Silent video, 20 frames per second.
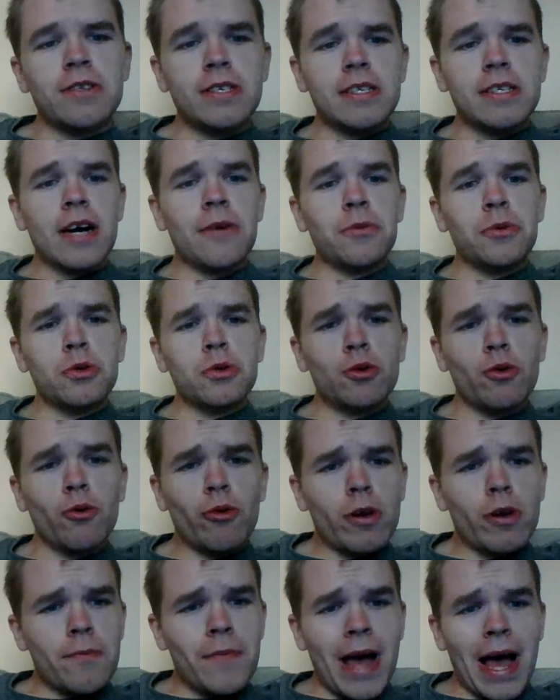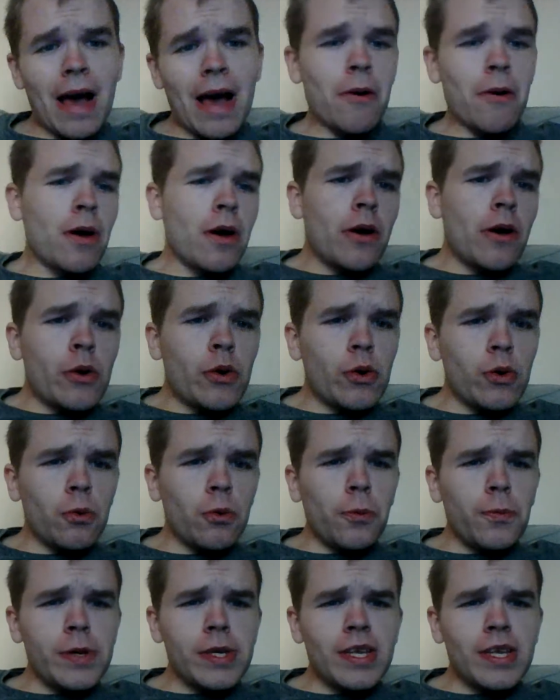Today we're talking about who
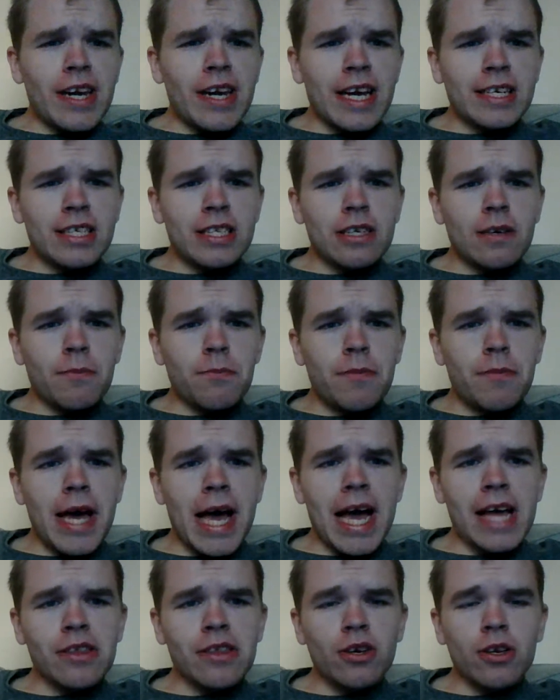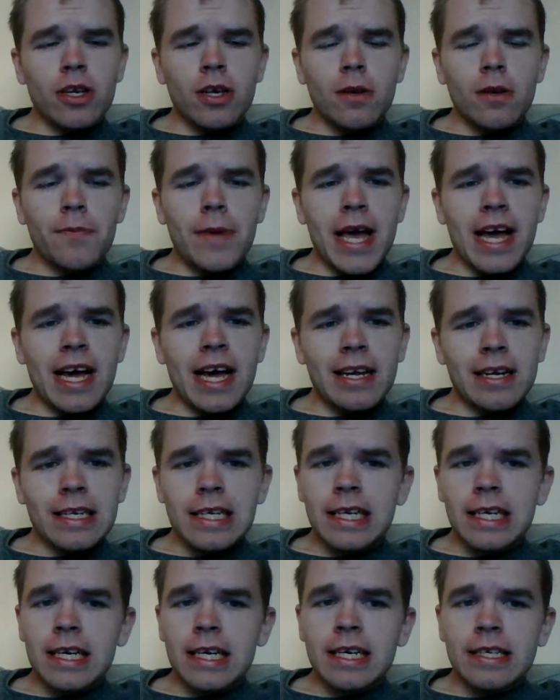will be the next companion and
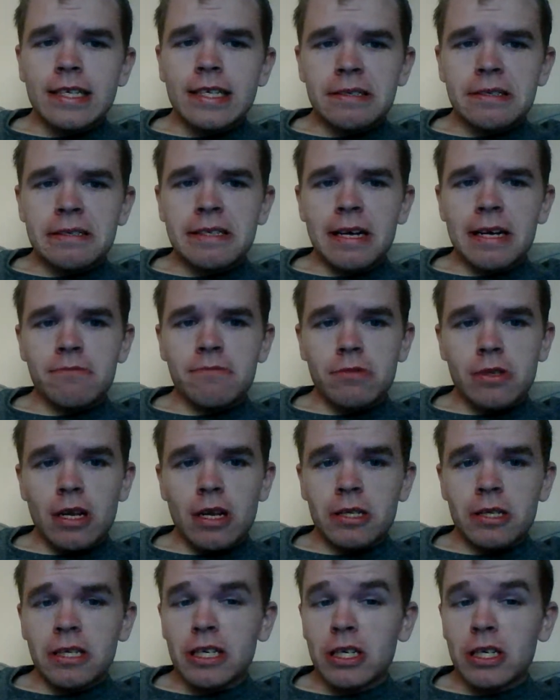apparently it sounds like